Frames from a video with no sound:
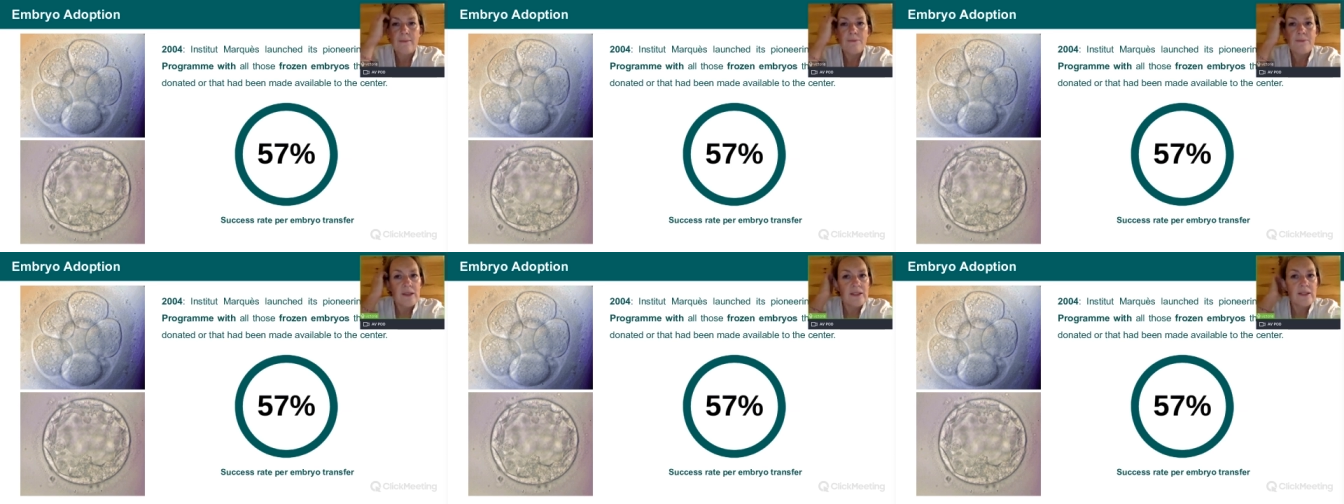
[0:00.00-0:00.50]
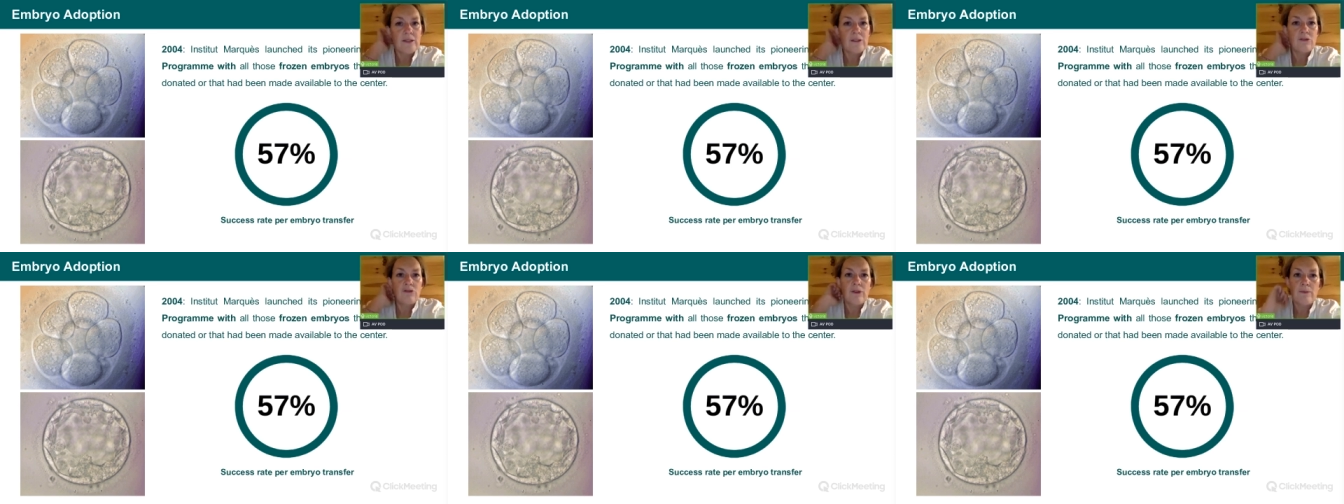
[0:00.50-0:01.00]
This is a
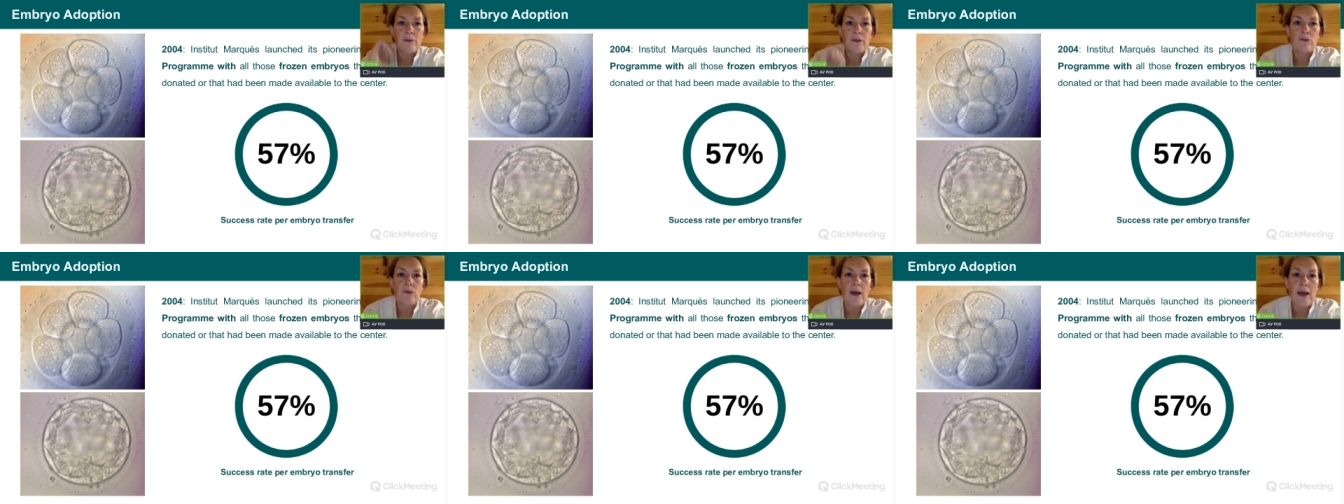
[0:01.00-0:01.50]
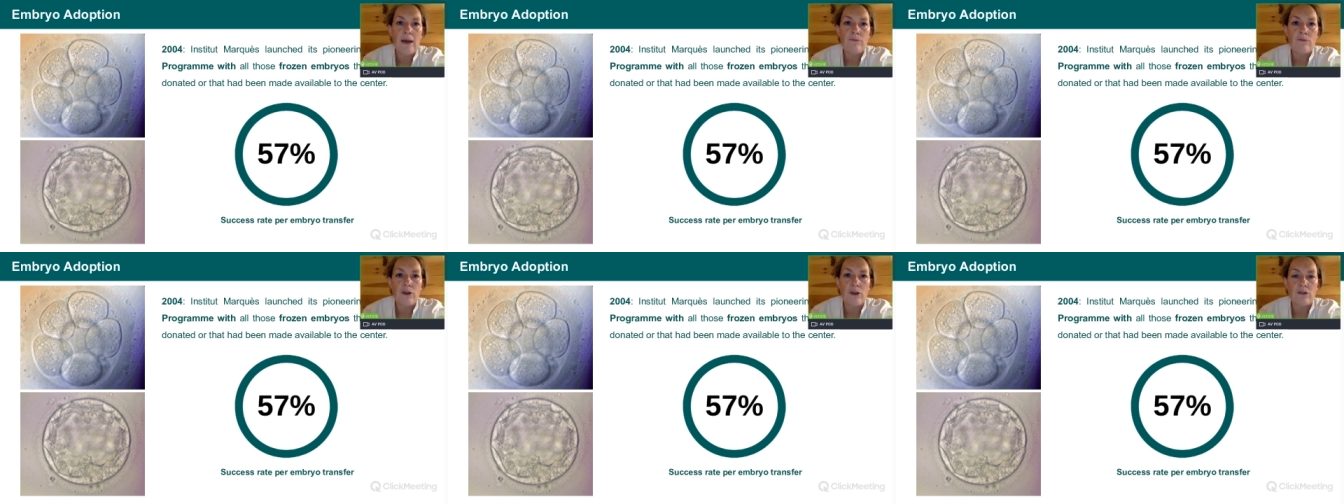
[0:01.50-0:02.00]
treatment where
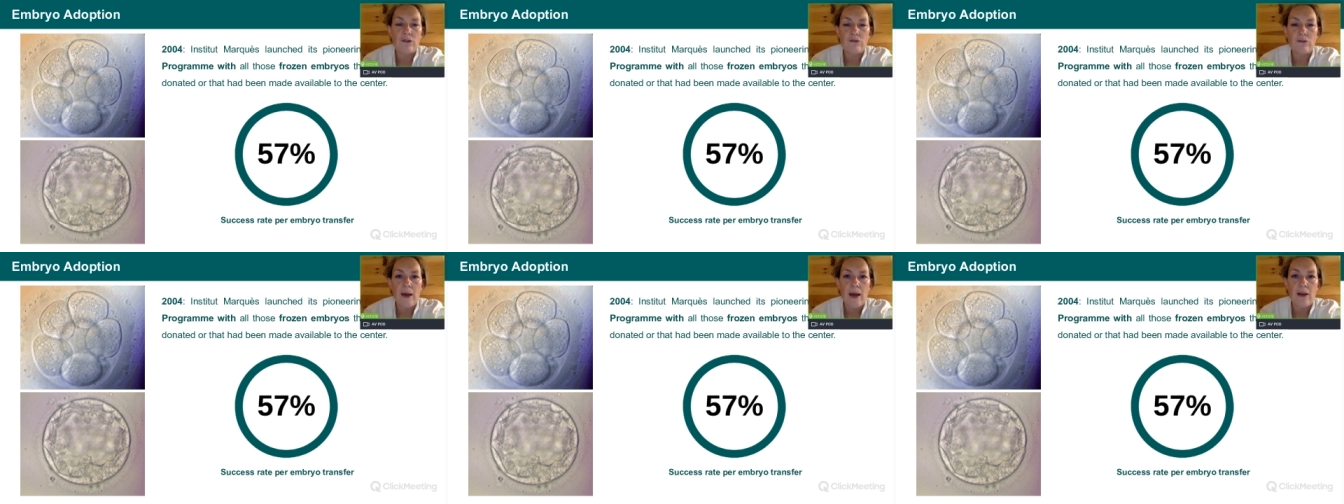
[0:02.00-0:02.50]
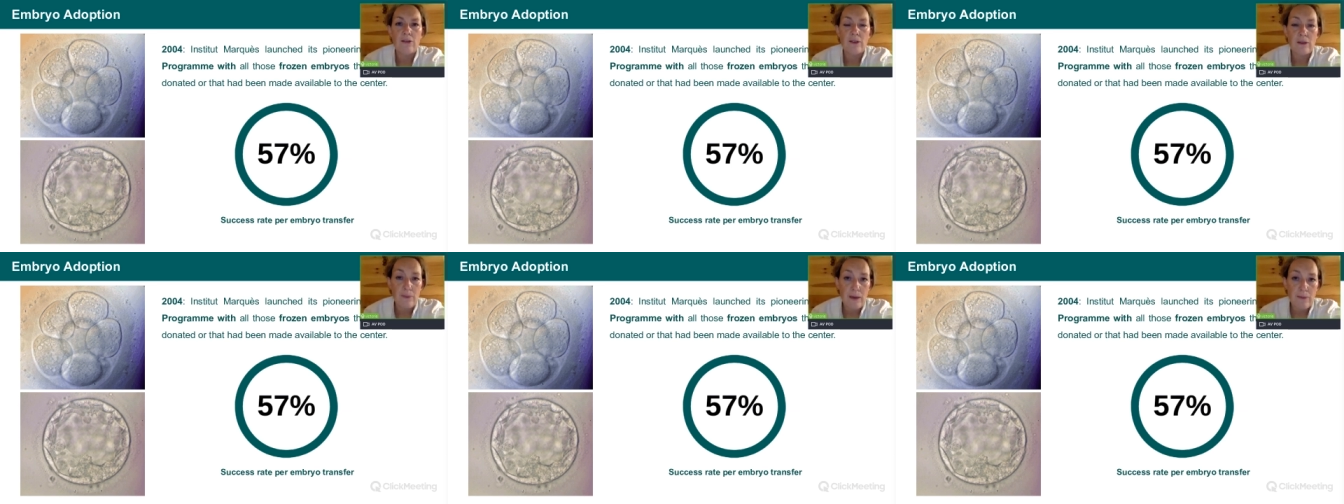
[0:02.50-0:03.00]
embryos from healthy
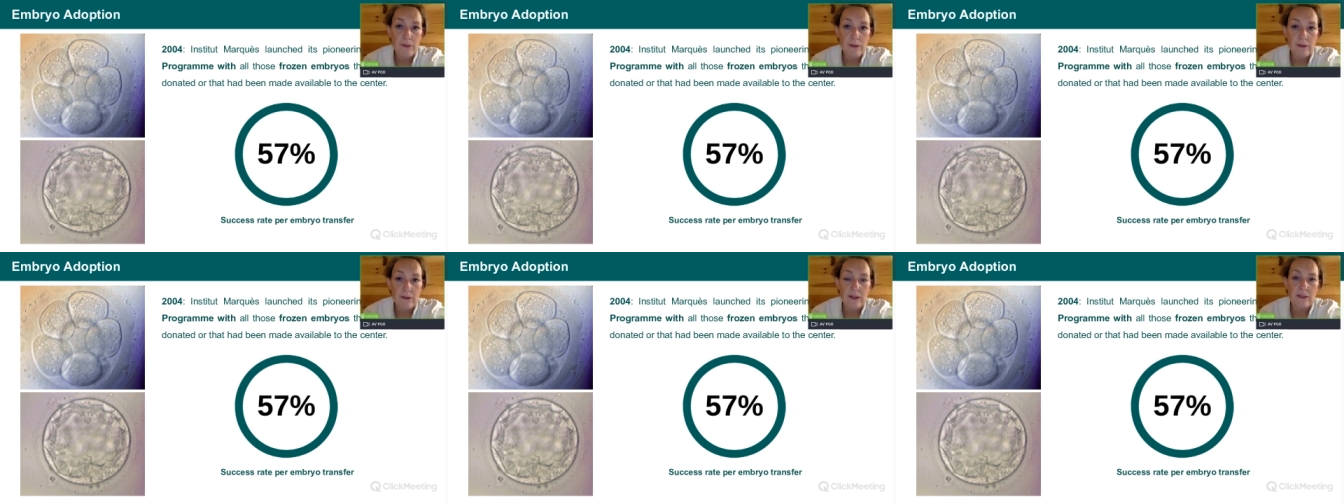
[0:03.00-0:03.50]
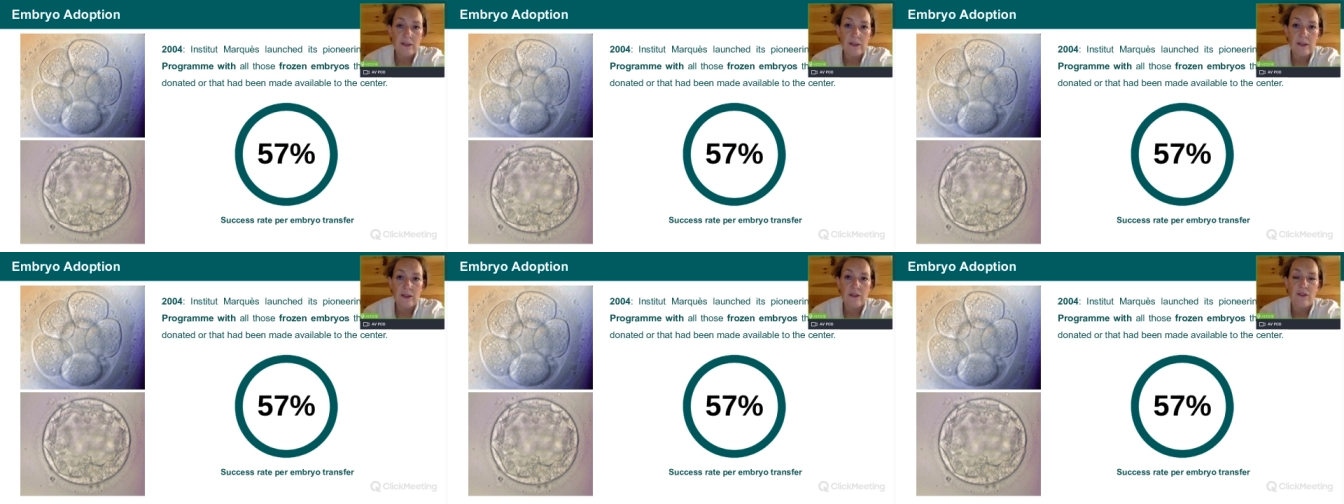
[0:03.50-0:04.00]
people under
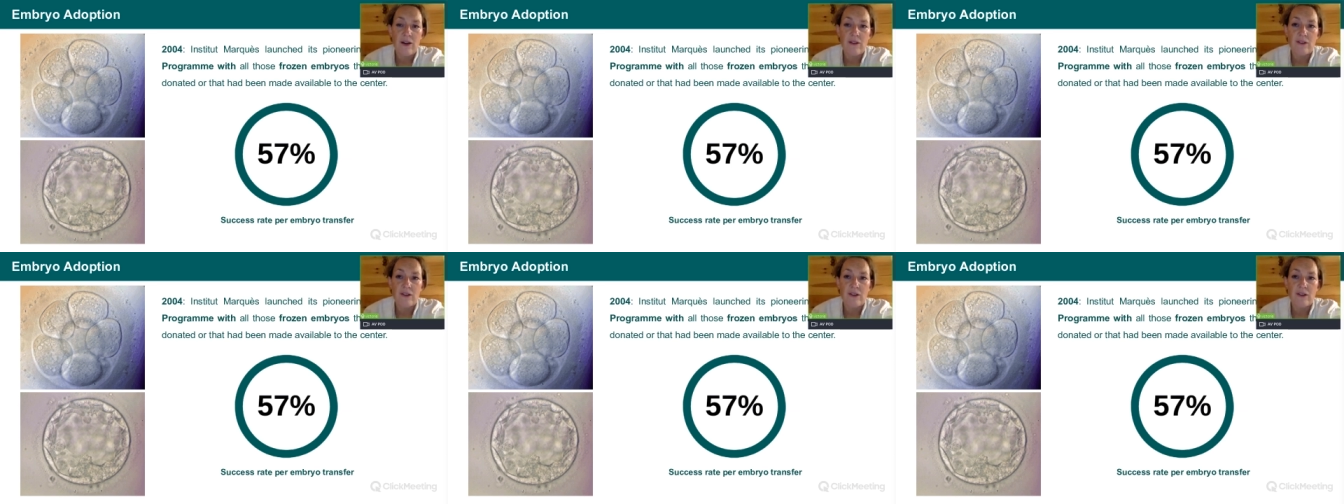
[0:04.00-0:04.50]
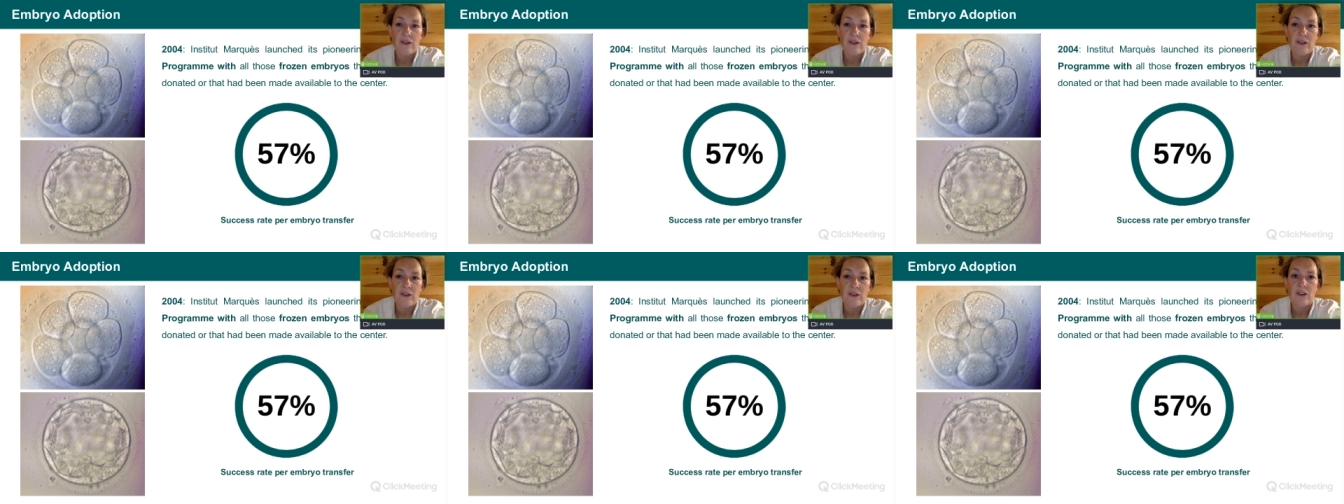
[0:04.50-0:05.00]
thirty-five years of age